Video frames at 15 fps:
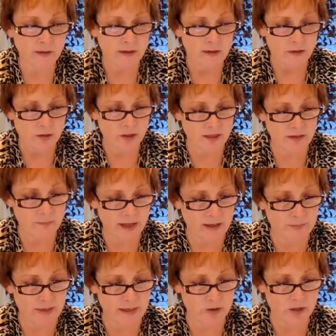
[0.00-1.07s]
she emailed
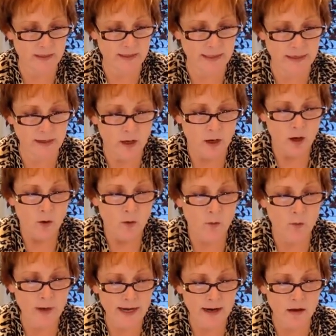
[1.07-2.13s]
me and she said,
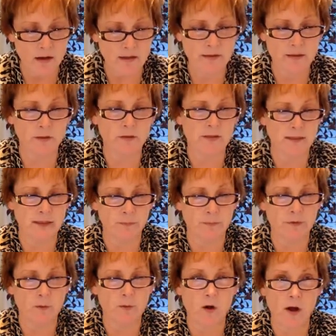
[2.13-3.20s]
we also skip
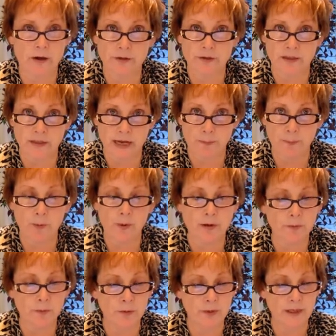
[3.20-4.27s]
the water step
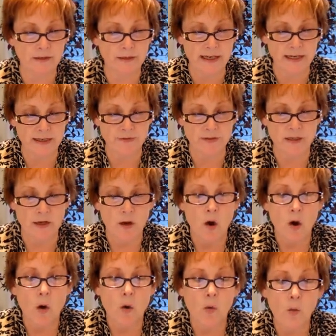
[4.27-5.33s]
when rooting leaves.
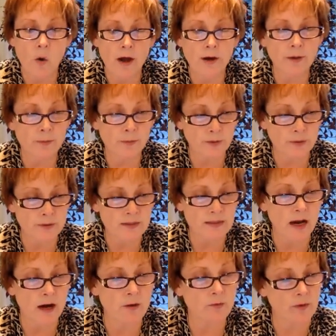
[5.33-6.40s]
Water roots
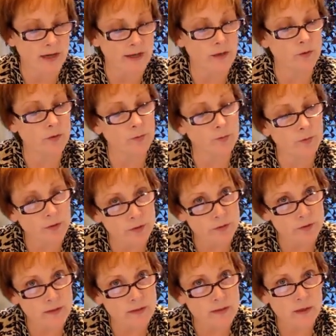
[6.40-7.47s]
are regular
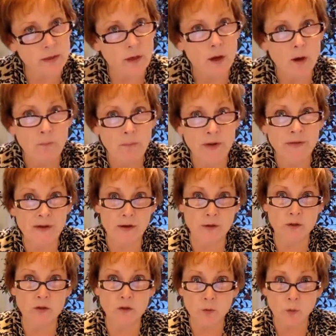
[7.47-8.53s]
roots, but they are
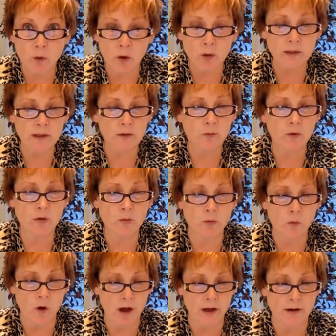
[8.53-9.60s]
swollen with
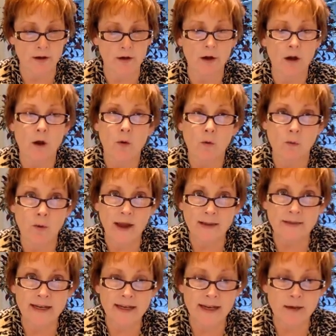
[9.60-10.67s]
water. When
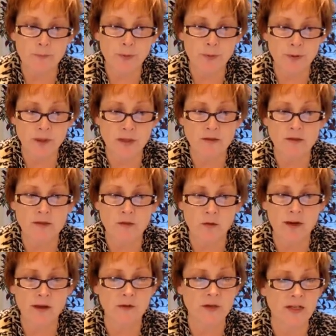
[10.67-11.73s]
they get put in
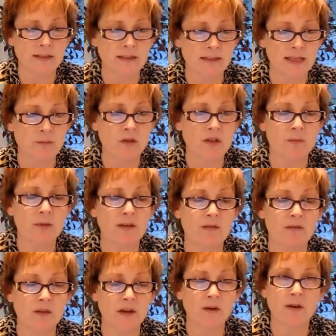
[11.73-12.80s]
soil, they seem to be
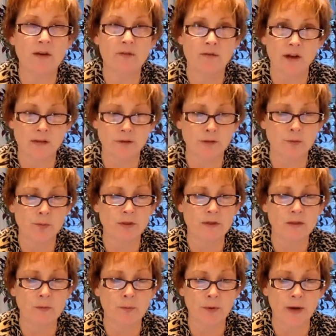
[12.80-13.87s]
very vulnerable
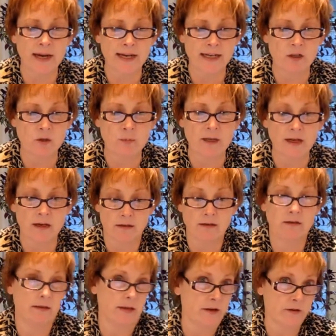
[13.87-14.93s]
to breakage
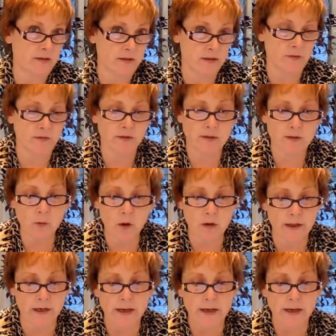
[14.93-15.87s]
because they are stiff and swollen,